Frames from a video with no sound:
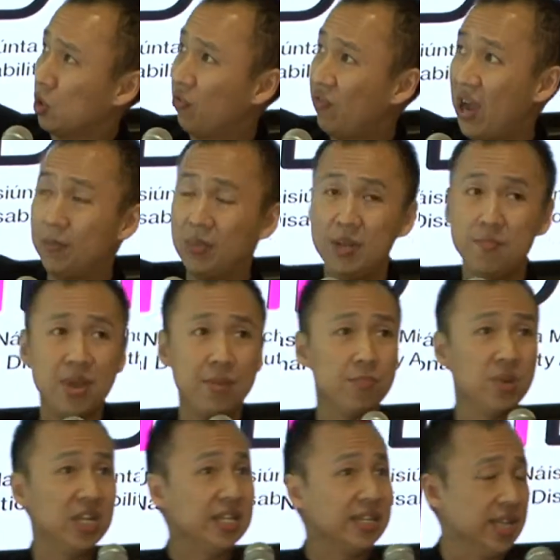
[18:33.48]
your family
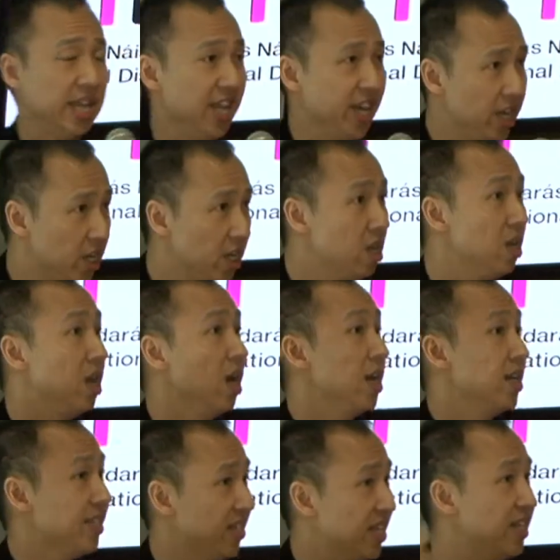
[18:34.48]
member is in
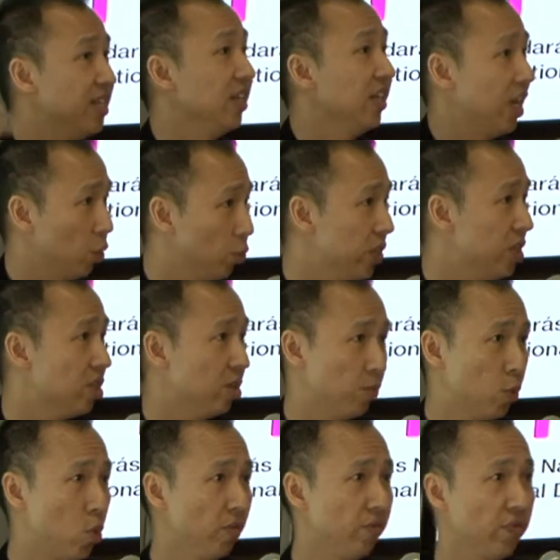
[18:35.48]
a setting like
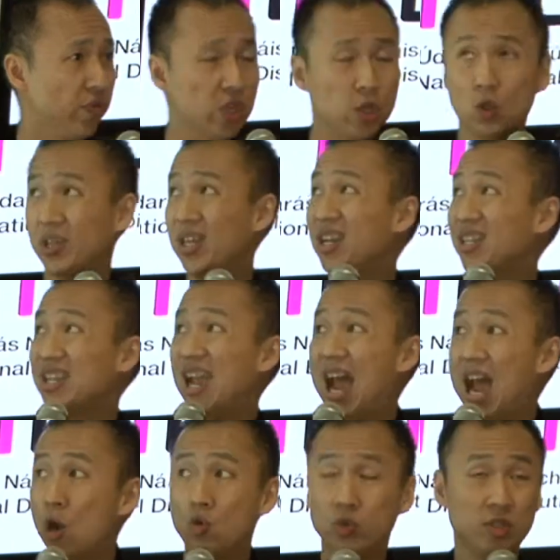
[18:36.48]
Winterbourne View that's
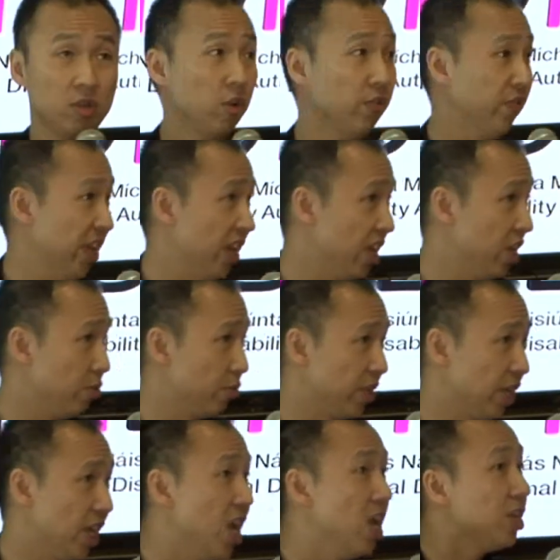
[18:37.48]
out of
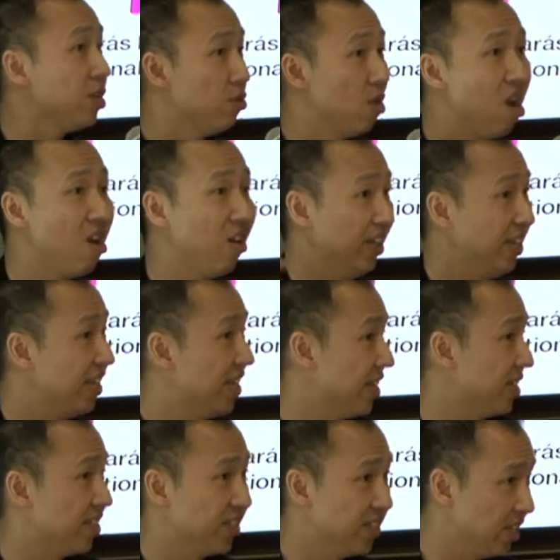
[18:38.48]
area, you hardly
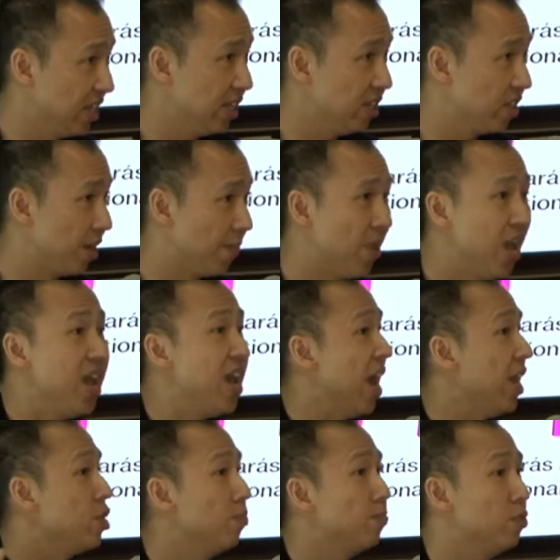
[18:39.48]
get to see them.
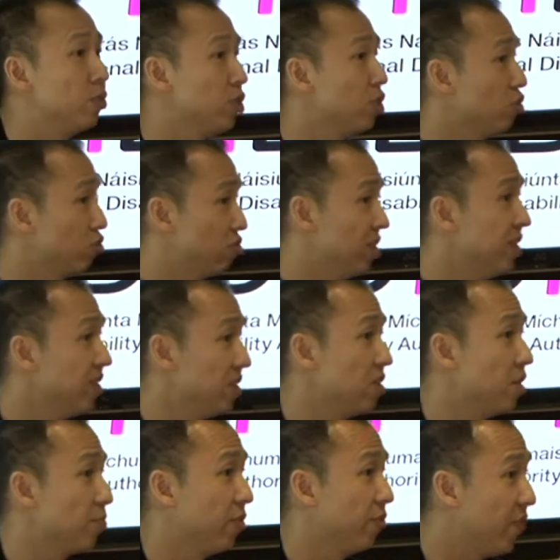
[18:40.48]
And you put your trust in
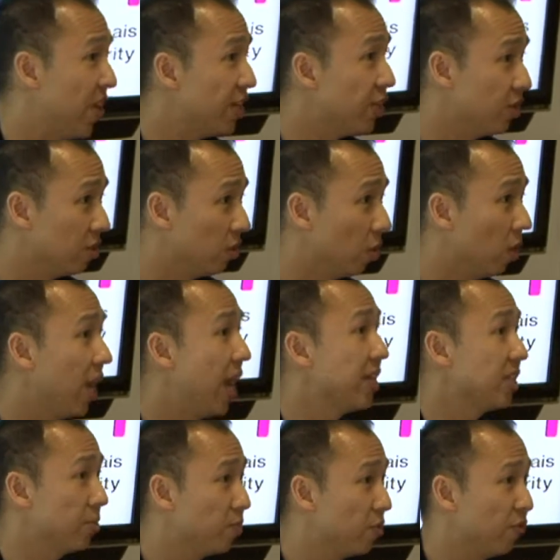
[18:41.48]
the professional.
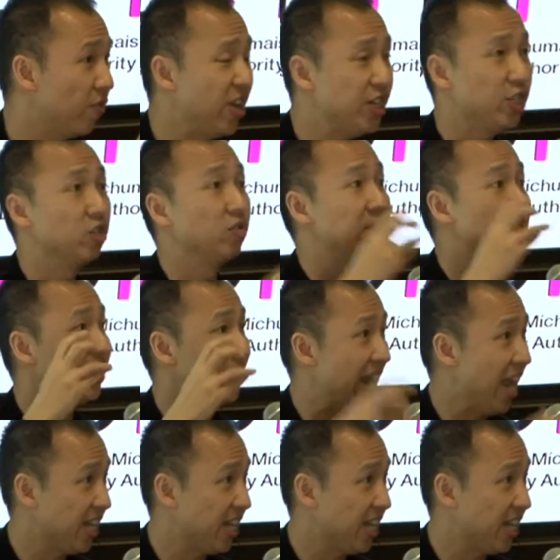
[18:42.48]
As a professional is the